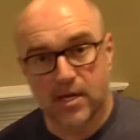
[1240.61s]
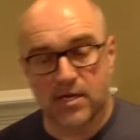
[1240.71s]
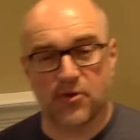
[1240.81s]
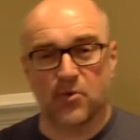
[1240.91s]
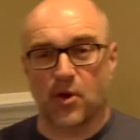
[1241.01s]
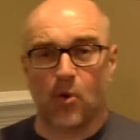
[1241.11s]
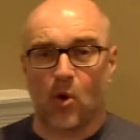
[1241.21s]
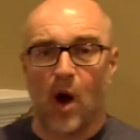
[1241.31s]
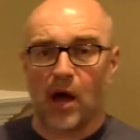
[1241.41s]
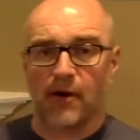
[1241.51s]
doesn't really
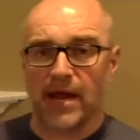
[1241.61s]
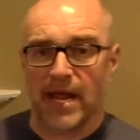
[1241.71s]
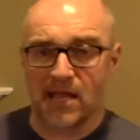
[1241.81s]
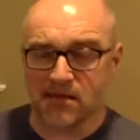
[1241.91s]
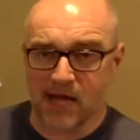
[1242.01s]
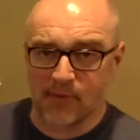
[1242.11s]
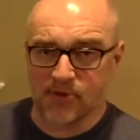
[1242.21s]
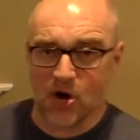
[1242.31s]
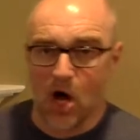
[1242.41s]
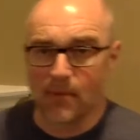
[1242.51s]
require any
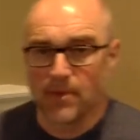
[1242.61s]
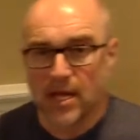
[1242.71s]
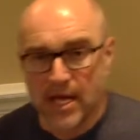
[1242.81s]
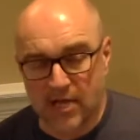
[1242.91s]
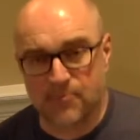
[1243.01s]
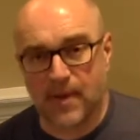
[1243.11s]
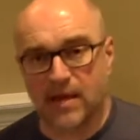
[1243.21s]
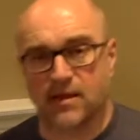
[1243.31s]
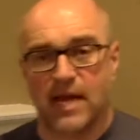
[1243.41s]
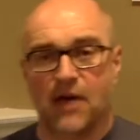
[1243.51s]
enzymes at all. It's
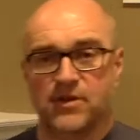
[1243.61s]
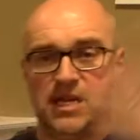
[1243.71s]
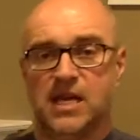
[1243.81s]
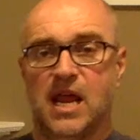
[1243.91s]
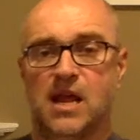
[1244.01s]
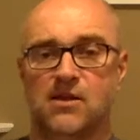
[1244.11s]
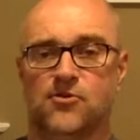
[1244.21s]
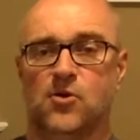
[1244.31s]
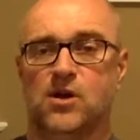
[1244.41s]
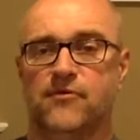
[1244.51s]
basically now the DNA is
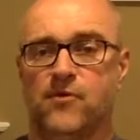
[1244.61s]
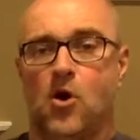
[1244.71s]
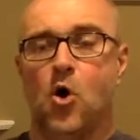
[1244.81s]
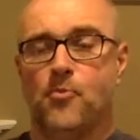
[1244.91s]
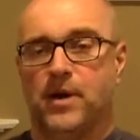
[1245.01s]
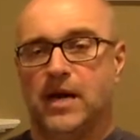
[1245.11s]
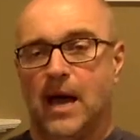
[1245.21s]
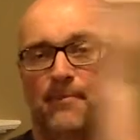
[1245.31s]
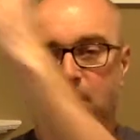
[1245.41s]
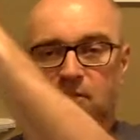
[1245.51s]
sort of opened
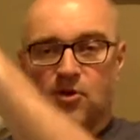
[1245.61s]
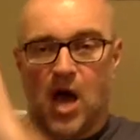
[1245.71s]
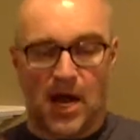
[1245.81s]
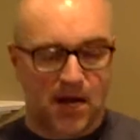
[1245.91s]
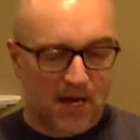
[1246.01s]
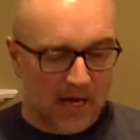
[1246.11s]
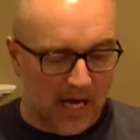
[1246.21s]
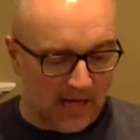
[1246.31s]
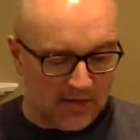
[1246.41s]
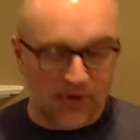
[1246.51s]
up and it's got
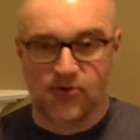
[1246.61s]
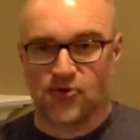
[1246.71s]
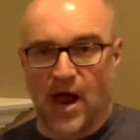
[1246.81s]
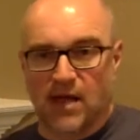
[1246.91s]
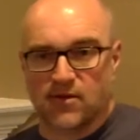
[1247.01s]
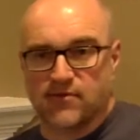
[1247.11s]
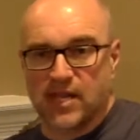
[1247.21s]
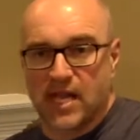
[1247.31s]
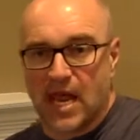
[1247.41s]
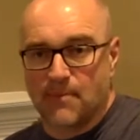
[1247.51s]
two strands of
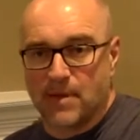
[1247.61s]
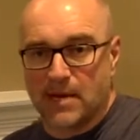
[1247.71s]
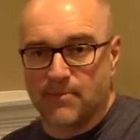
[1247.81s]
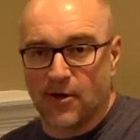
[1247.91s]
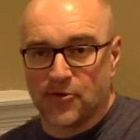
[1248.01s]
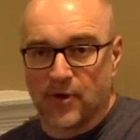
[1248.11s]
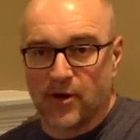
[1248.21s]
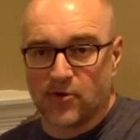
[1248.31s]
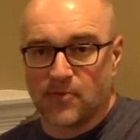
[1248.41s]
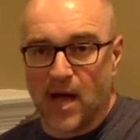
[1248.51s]
DNA being built. So
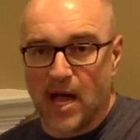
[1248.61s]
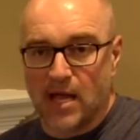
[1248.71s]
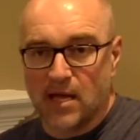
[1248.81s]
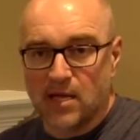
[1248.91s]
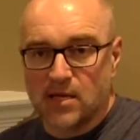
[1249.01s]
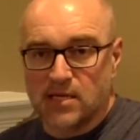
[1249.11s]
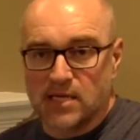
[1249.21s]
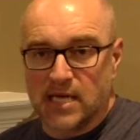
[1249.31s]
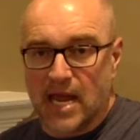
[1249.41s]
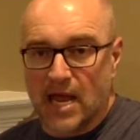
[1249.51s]
here's my
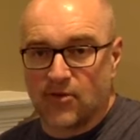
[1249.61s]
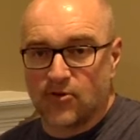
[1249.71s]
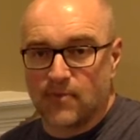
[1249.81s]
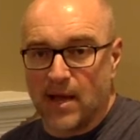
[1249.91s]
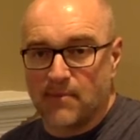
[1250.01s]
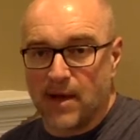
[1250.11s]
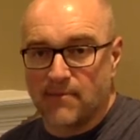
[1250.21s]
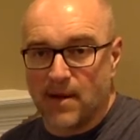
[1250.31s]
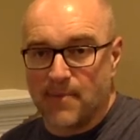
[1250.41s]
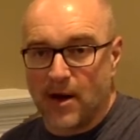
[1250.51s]
DNA, my
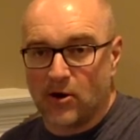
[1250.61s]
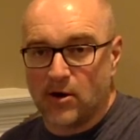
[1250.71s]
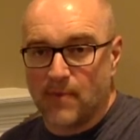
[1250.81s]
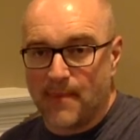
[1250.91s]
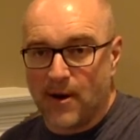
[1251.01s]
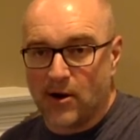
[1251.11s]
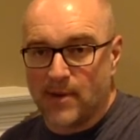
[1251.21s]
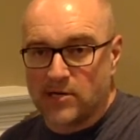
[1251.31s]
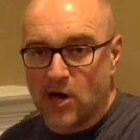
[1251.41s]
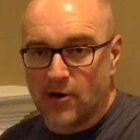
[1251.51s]
parent and
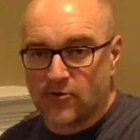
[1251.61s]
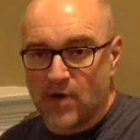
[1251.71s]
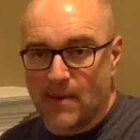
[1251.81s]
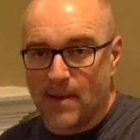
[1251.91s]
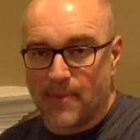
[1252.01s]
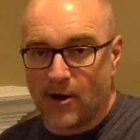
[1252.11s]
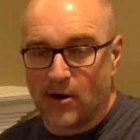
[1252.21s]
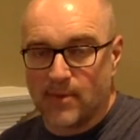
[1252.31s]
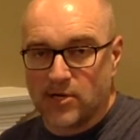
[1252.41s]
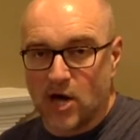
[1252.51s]
my daughter strand, my
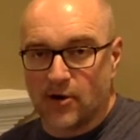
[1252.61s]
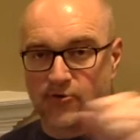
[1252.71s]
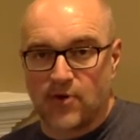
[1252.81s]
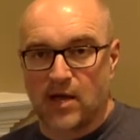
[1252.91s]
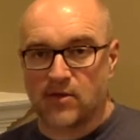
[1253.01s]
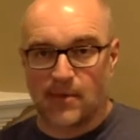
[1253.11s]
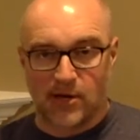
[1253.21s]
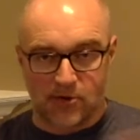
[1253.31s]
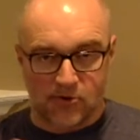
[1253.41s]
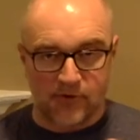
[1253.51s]
parent and my daughter strand,
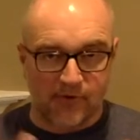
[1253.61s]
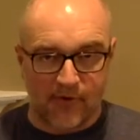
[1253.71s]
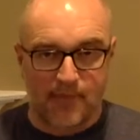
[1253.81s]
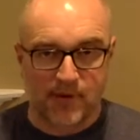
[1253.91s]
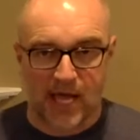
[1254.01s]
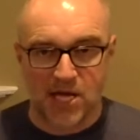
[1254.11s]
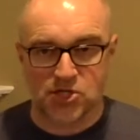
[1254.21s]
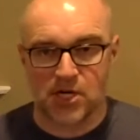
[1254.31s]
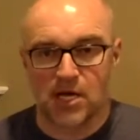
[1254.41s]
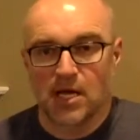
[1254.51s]
semi-conservative replication.